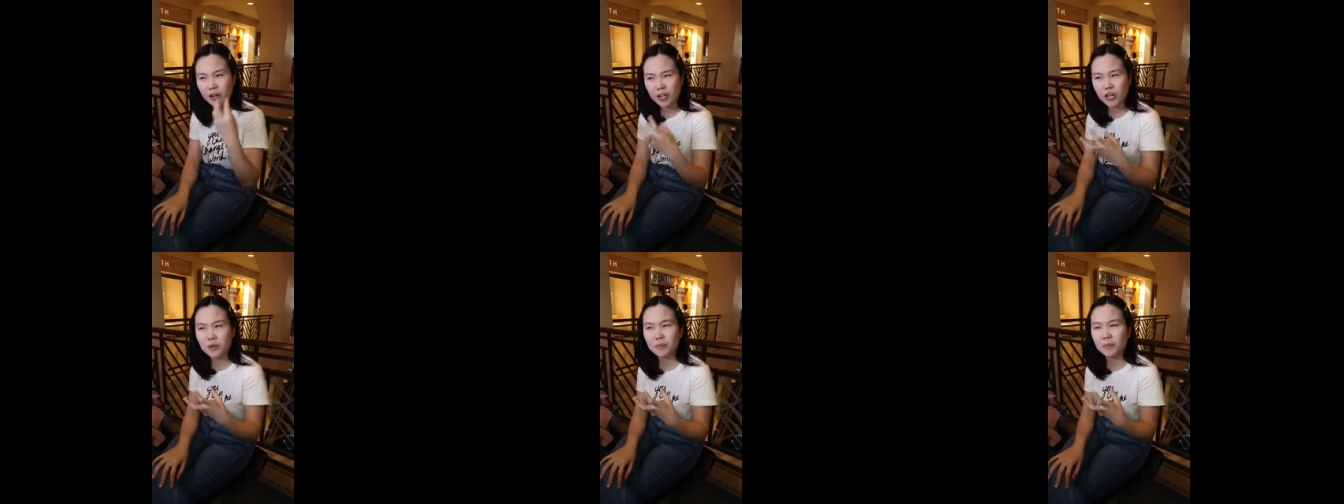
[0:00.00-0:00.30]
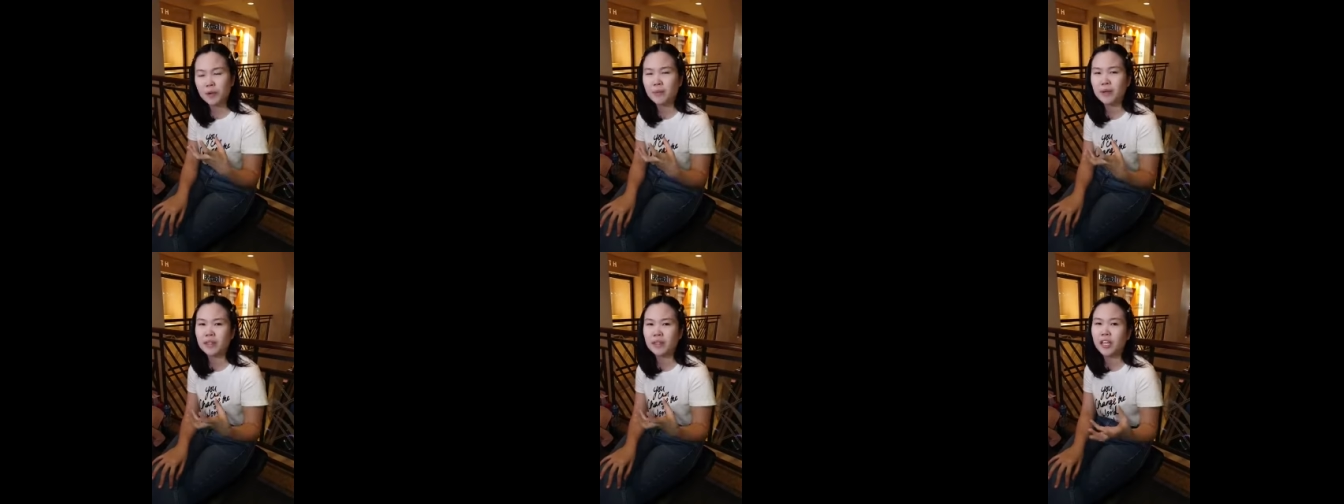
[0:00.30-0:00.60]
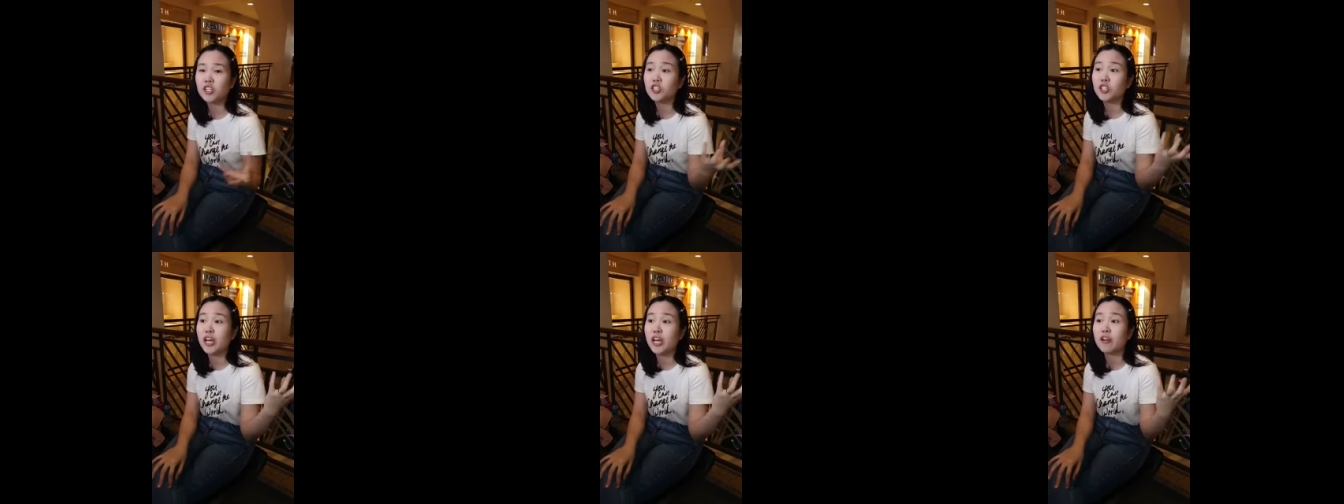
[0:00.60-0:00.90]
darker
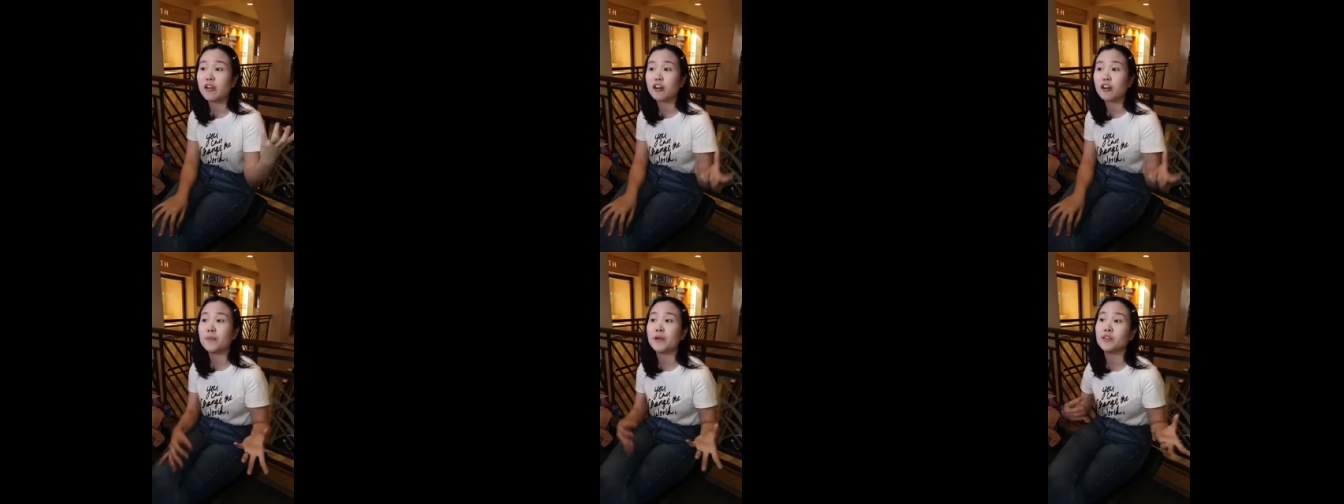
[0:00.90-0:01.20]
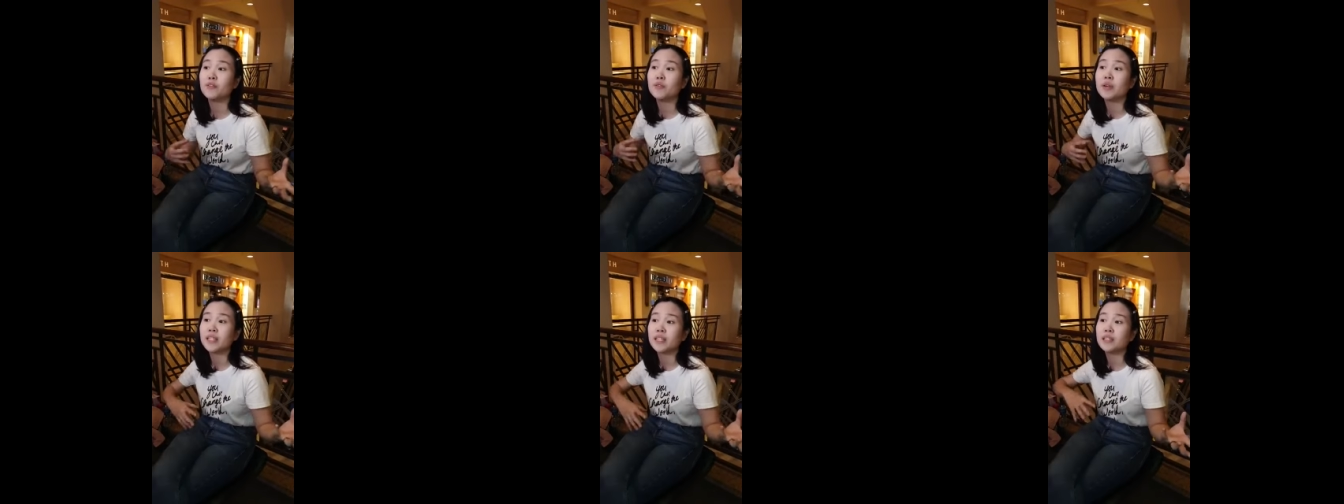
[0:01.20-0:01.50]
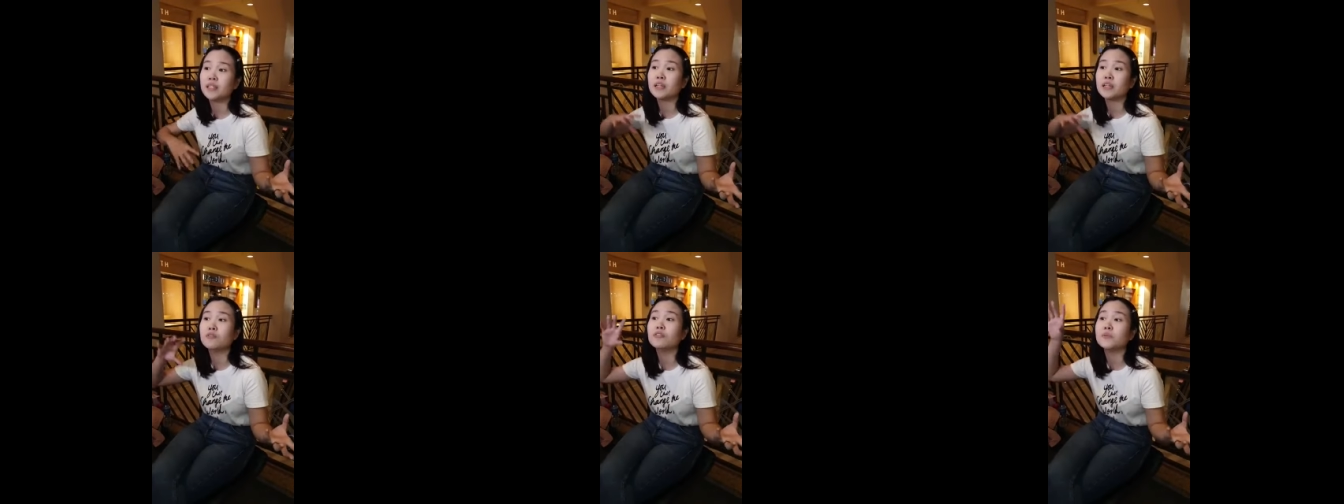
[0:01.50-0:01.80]
pigmentation, I recommend you
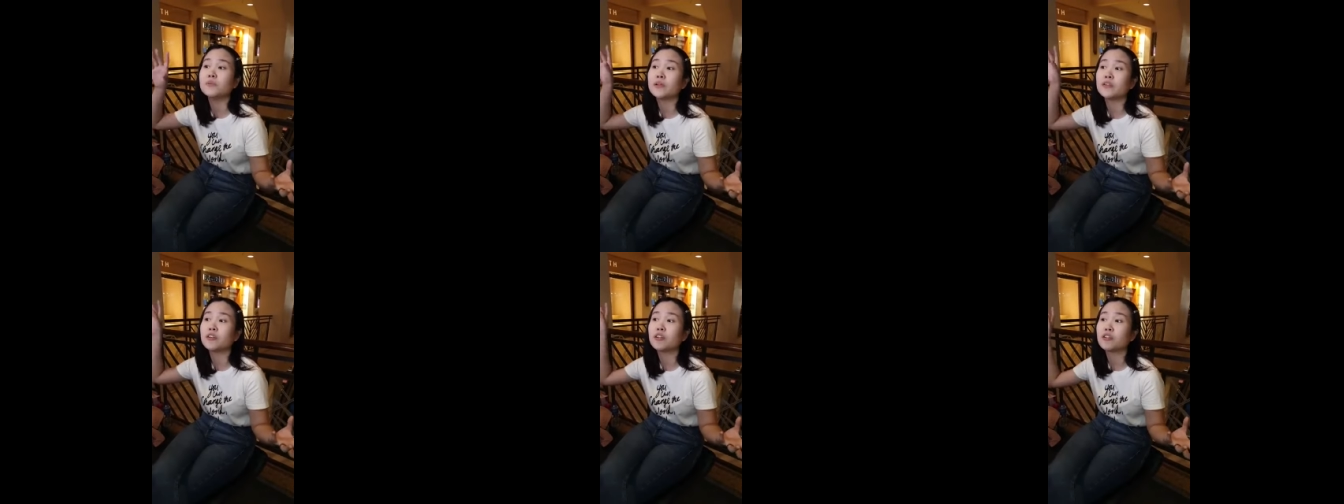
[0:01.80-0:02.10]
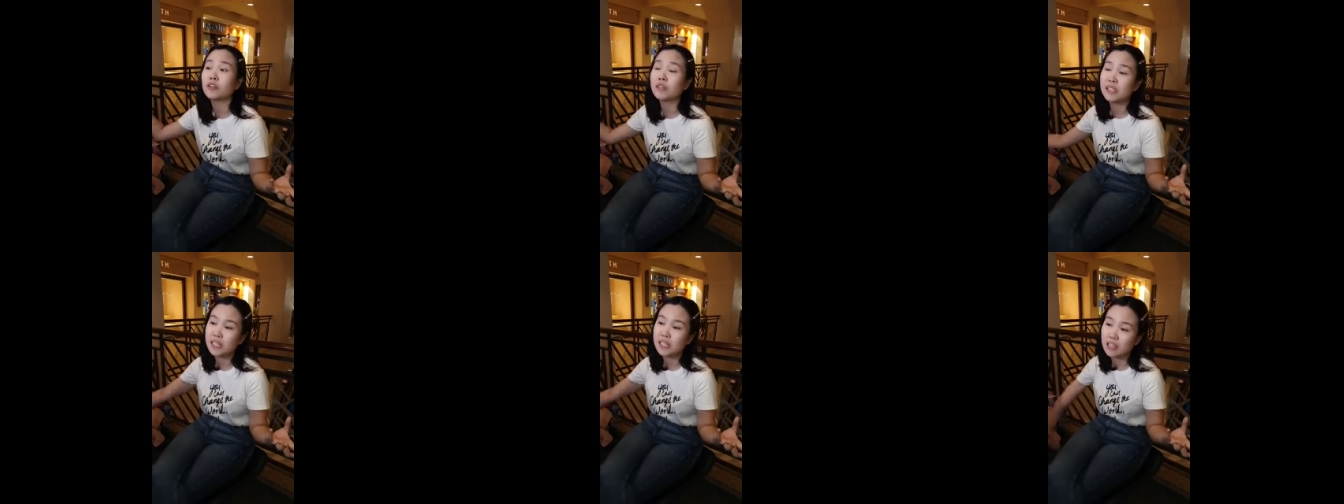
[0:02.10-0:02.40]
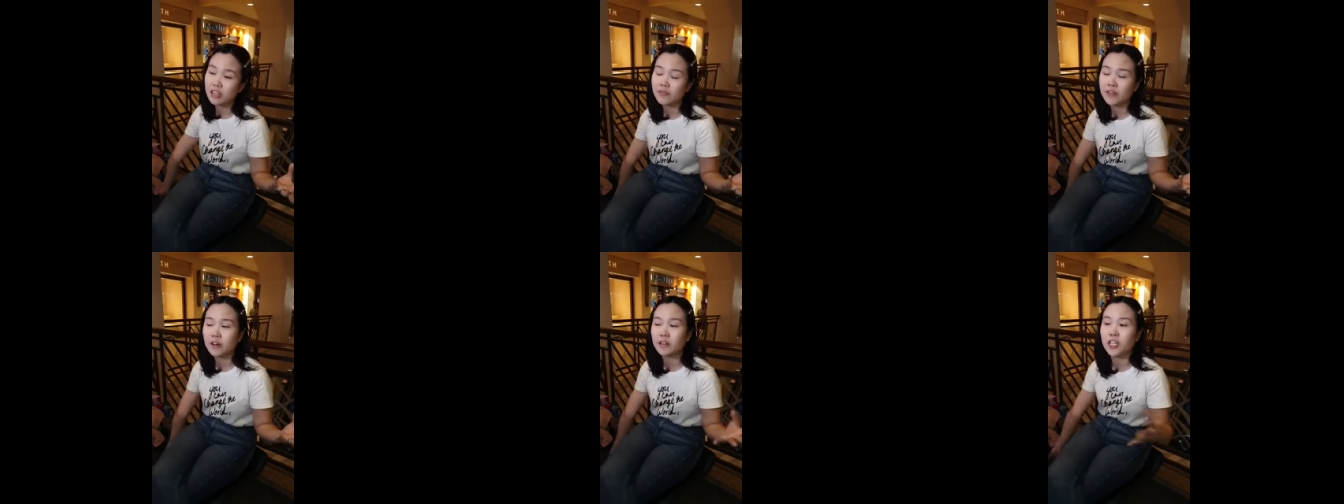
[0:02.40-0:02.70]
getting the loose mineral
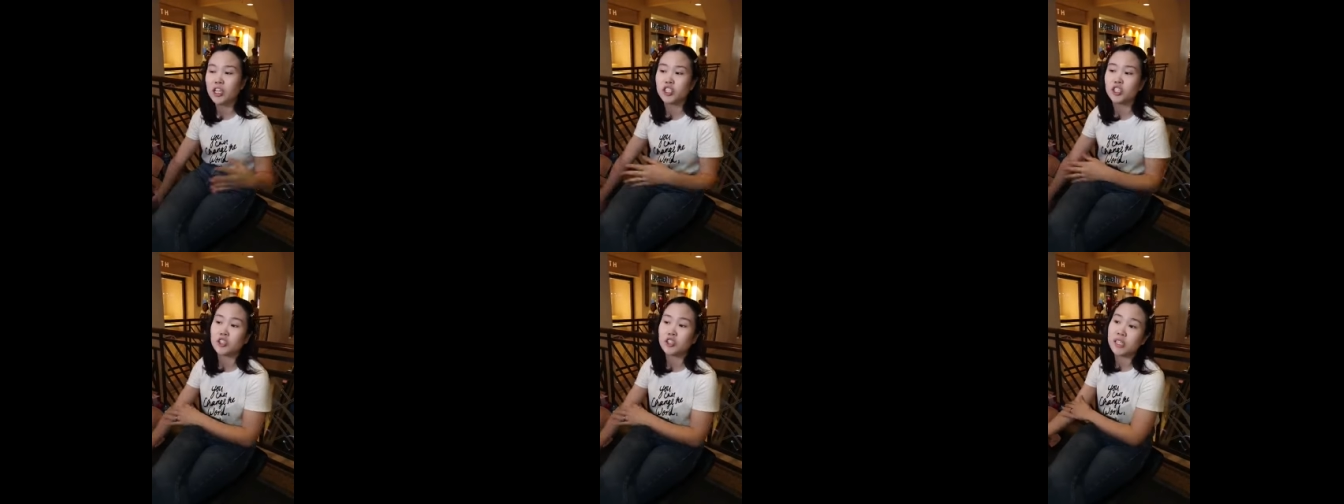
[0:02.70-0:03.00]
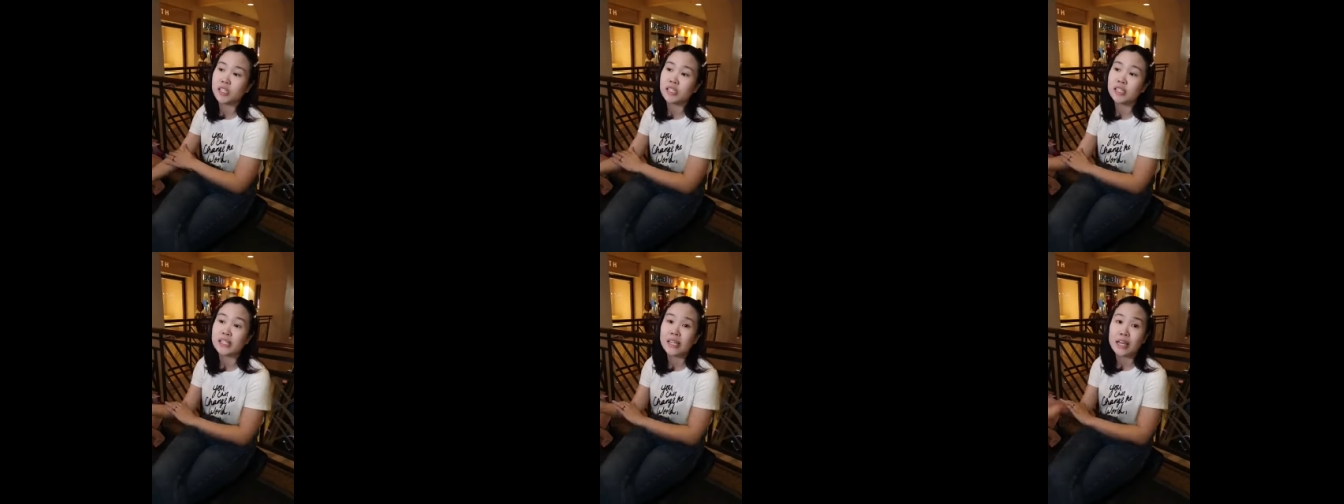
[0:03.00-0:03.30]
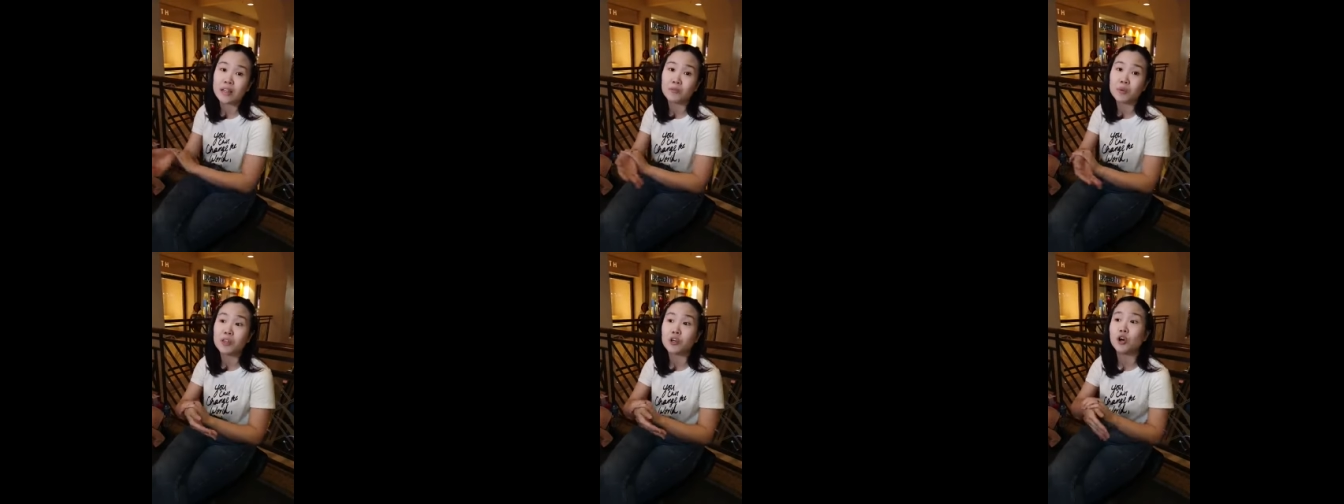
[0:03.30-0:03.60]
concealer foundation because it's
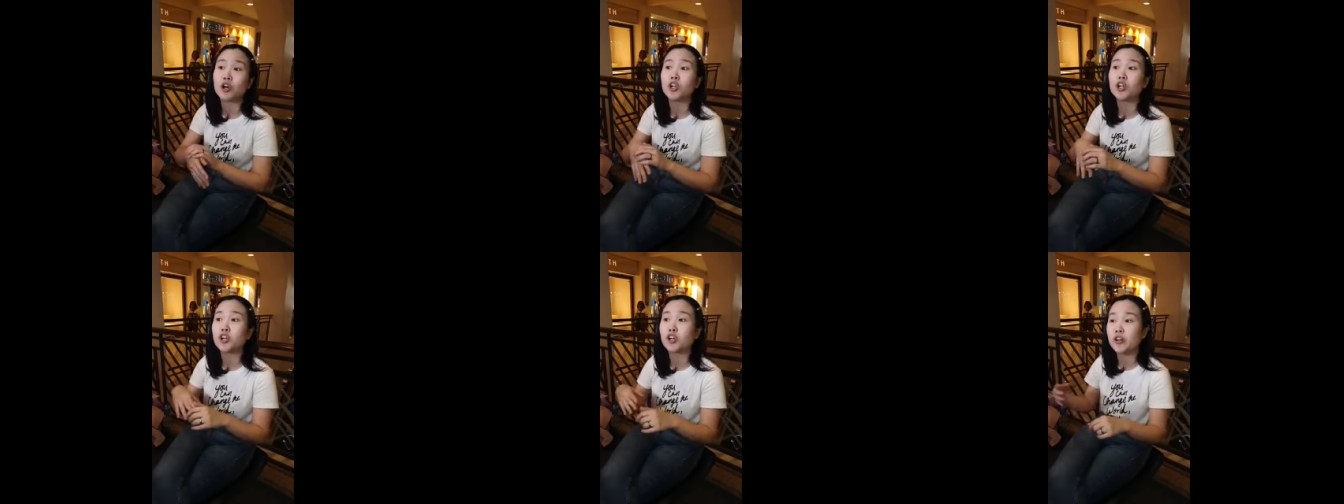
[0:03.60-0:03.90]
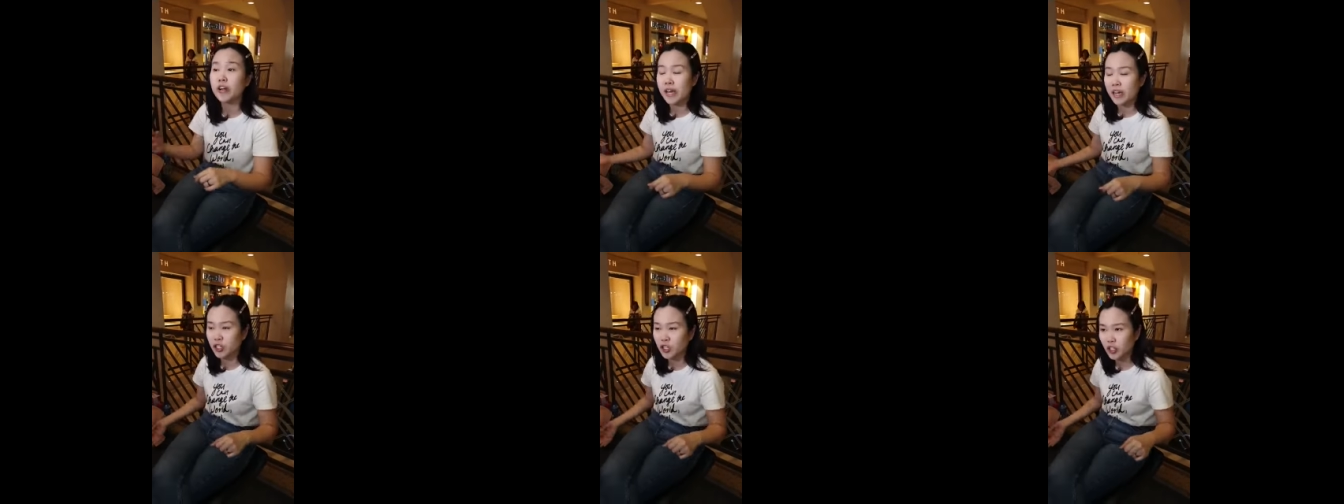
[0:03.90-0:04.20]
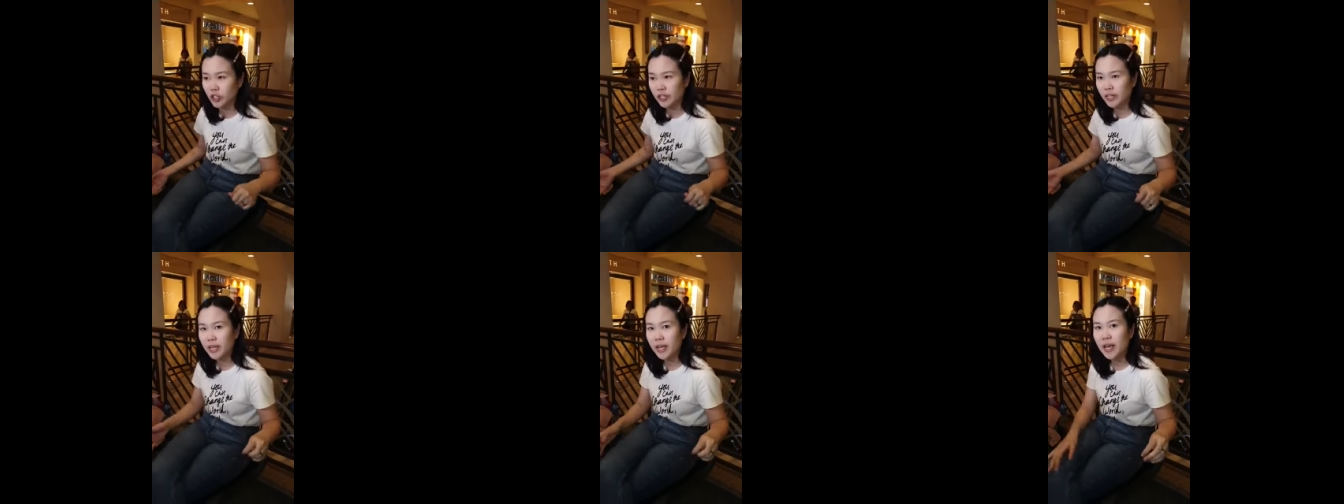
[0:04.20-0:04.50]
designed with color correction.